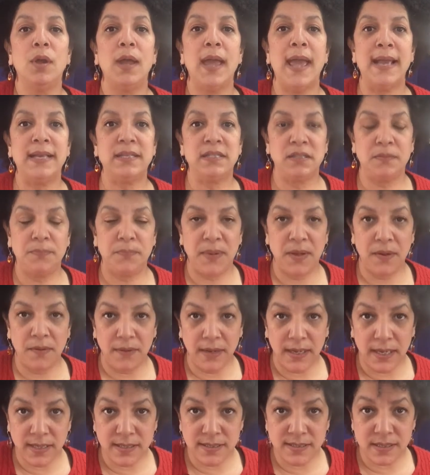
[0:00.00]

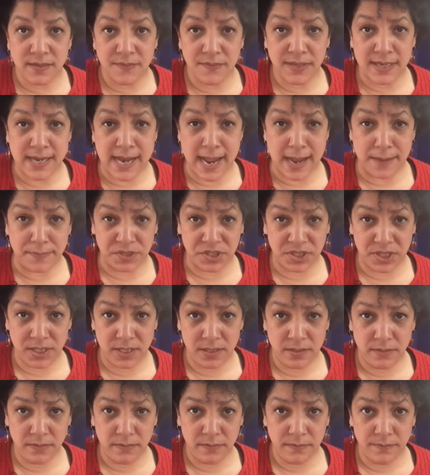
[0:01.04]
experience of
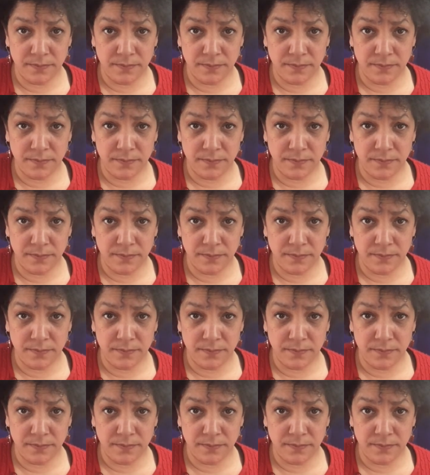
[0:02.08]
adoption